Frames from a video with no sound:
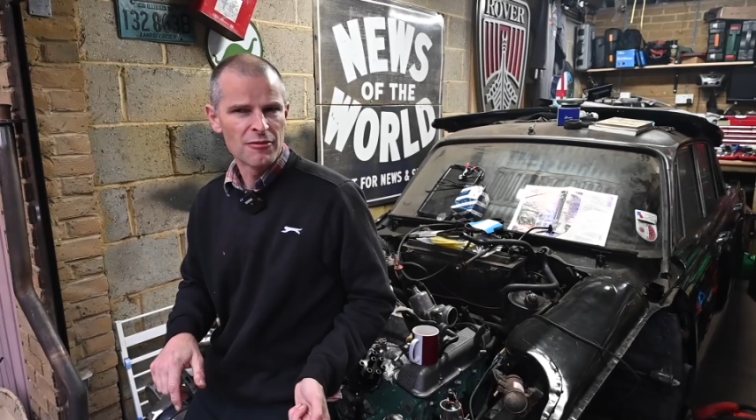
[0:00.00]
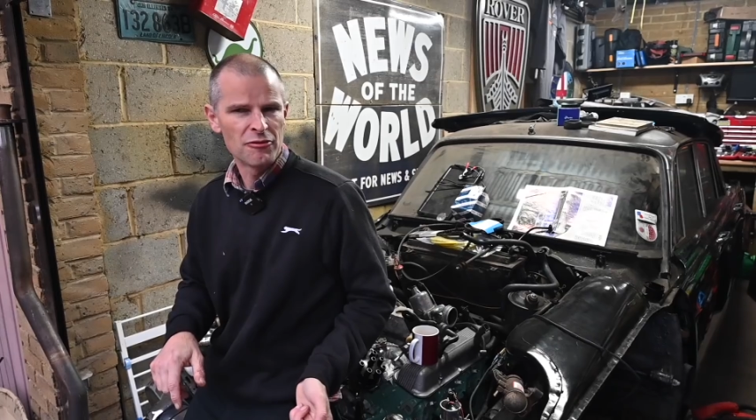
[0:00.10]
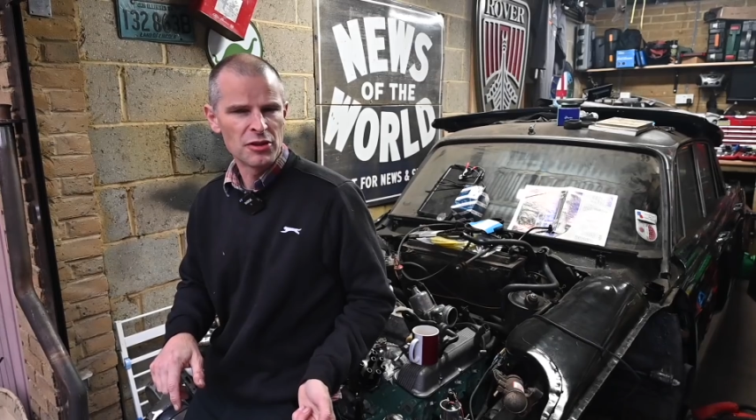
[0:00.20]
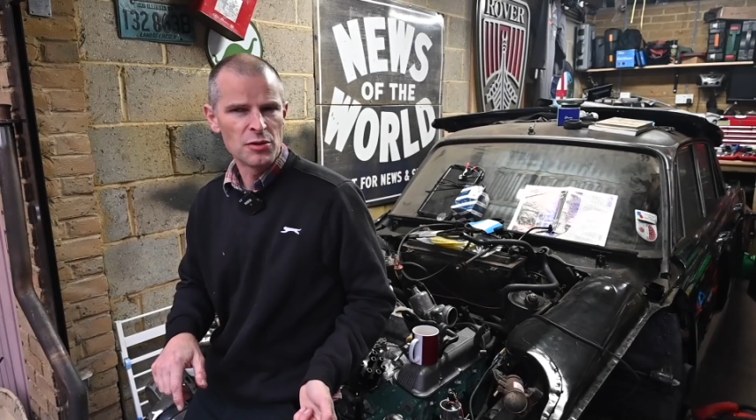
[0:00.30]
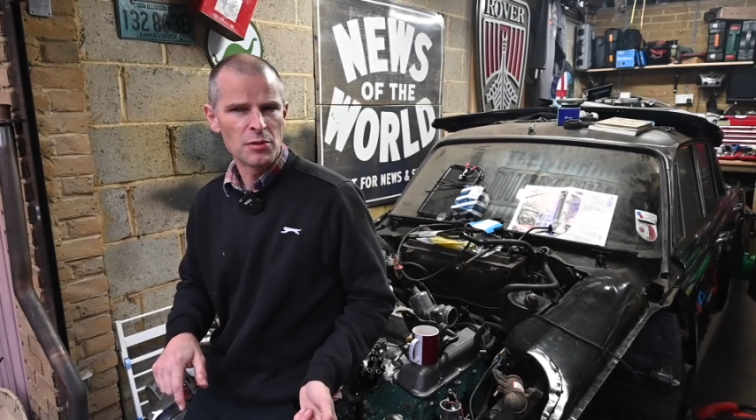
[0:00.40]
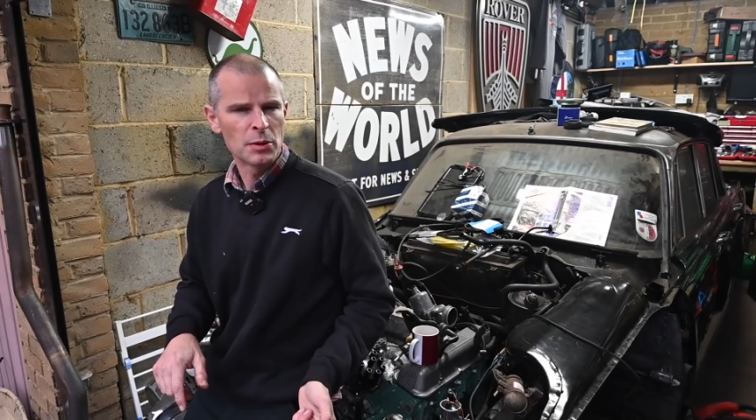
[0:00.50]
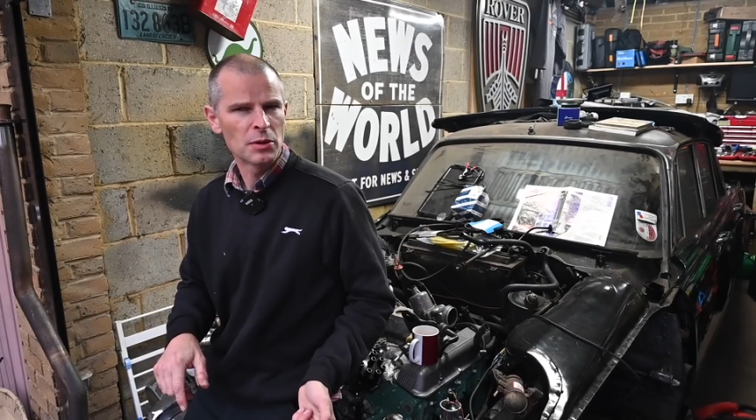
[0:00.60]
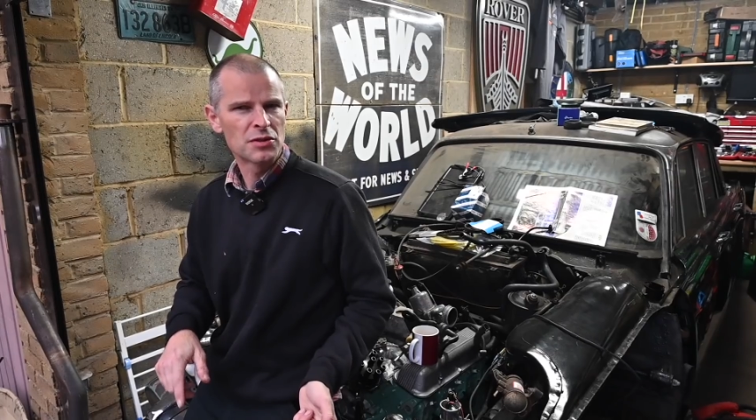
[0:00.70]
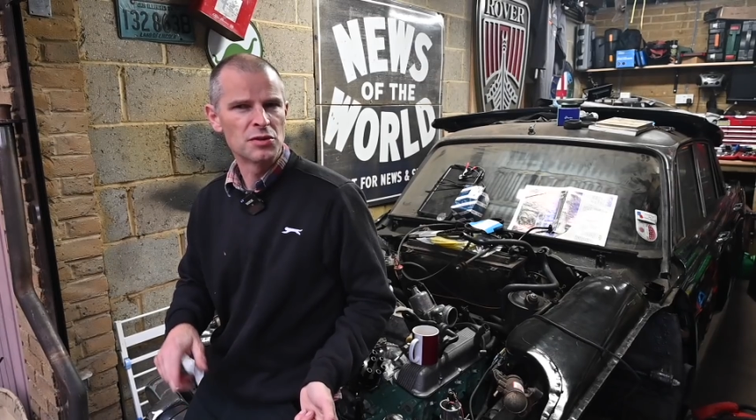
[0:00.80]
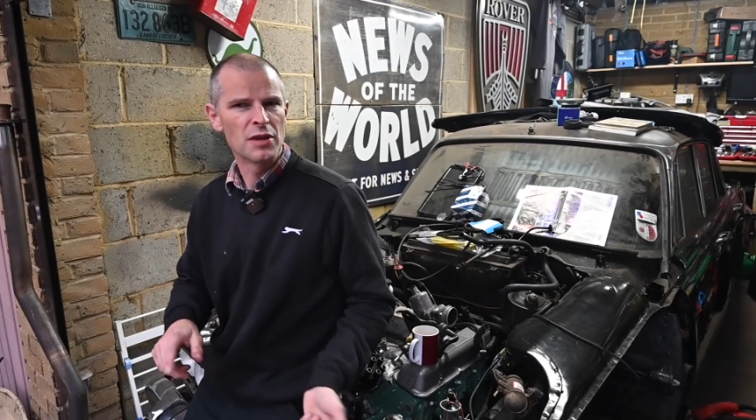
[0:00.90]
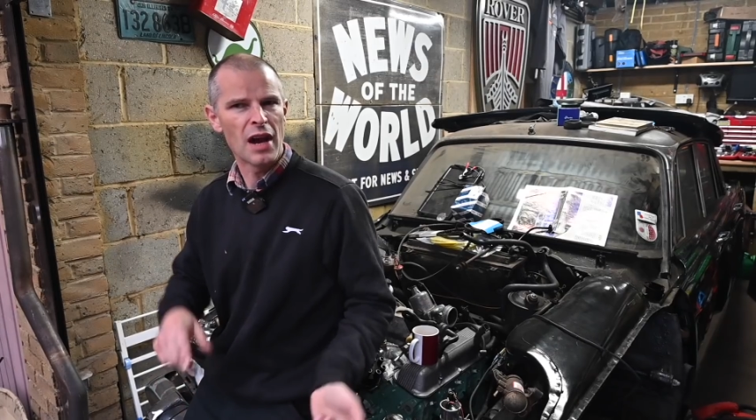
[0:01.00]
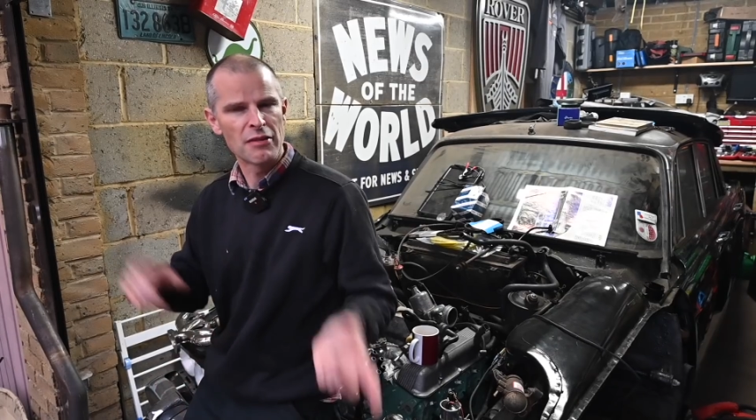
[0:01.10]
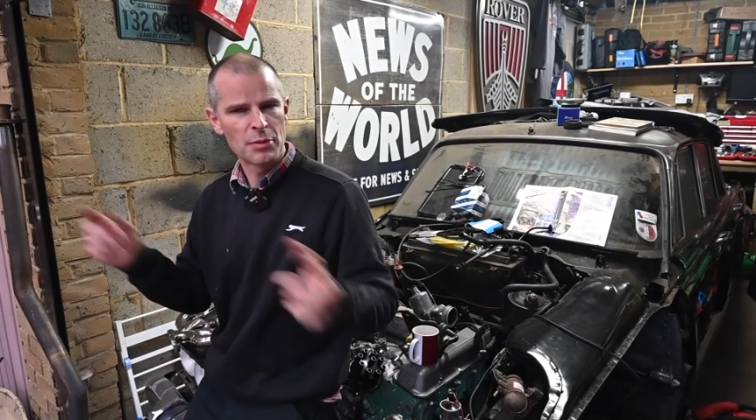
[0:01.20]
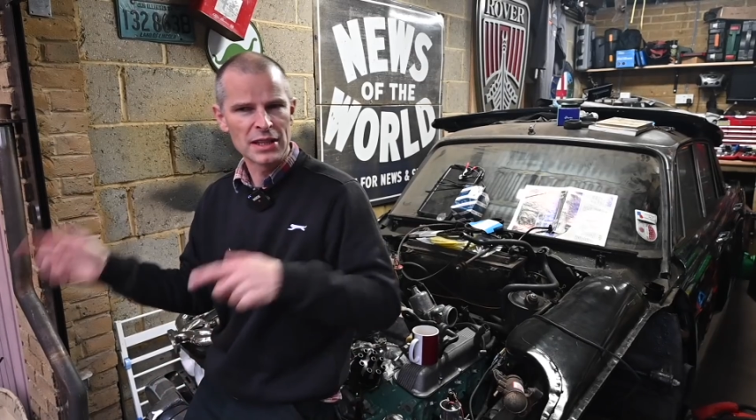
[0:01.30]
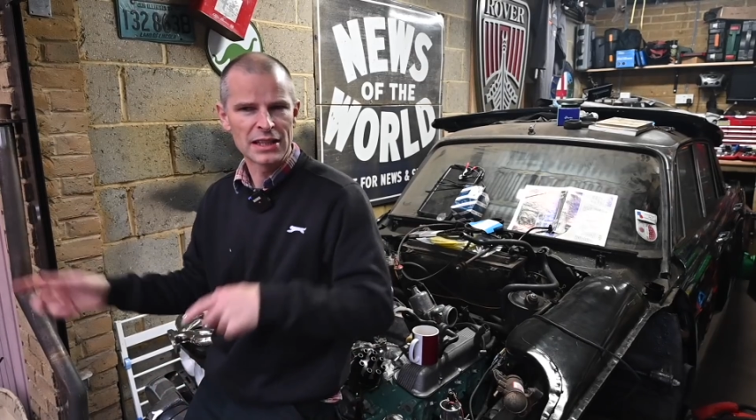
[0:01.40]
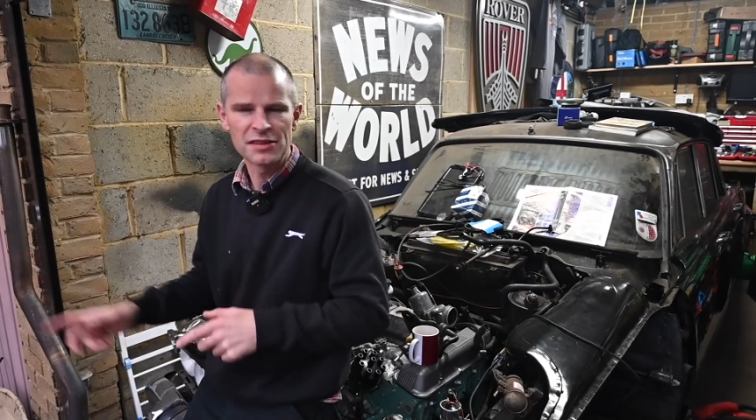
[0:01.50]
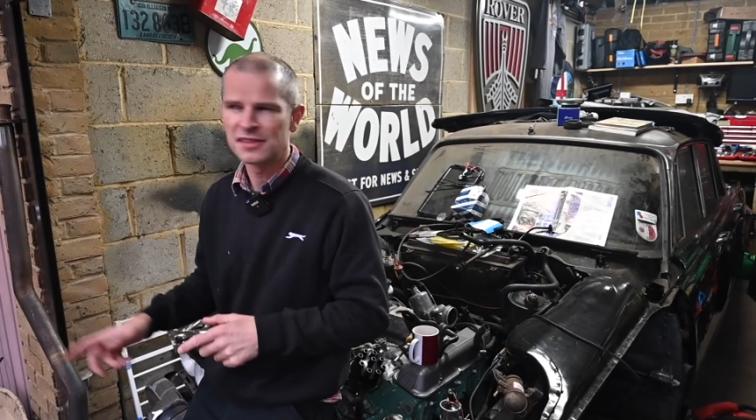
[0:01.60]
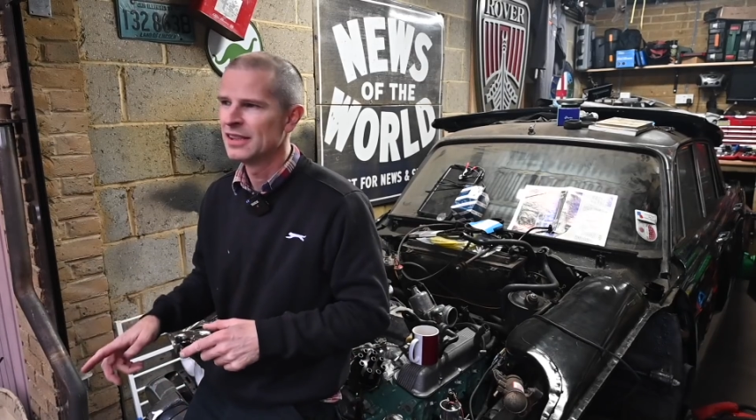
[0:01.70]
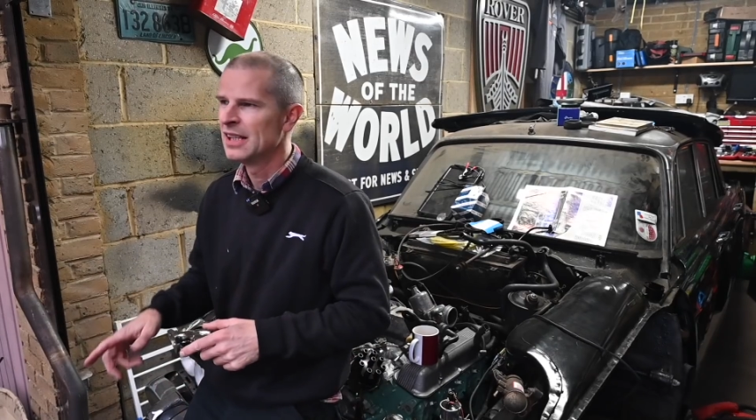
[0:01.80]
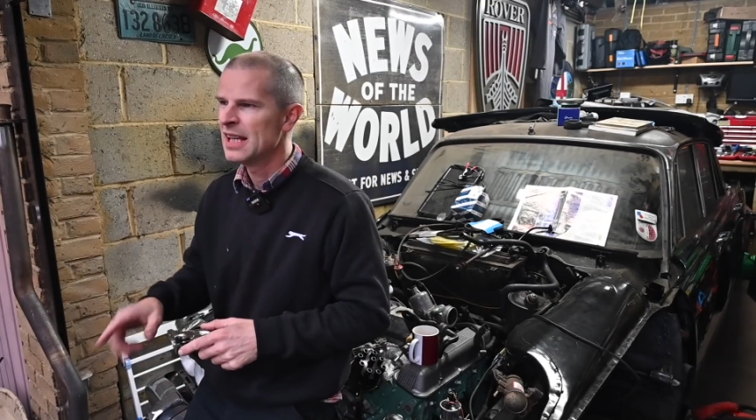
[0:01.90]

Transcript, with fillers: viewable to everybody else